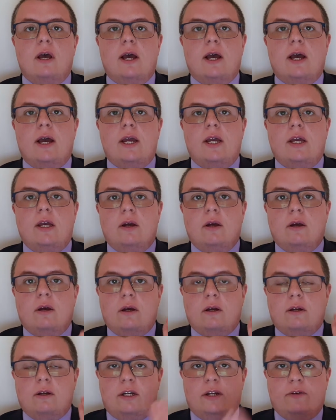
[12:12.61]
a
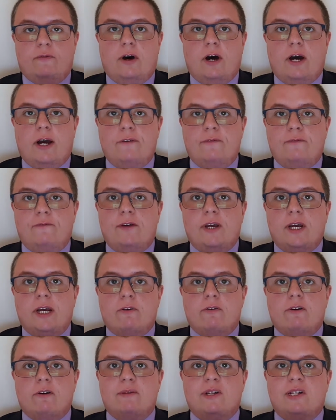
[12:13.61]
divine
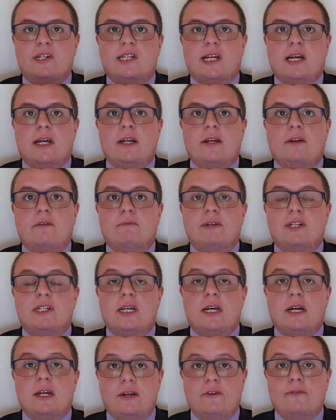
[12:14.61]
figure, a messianic,
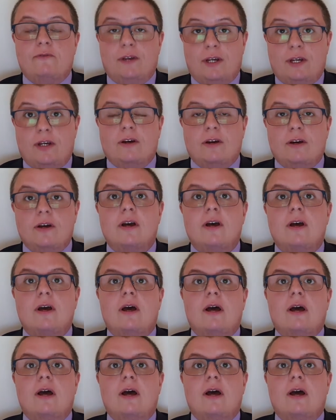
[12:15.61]
messianic figure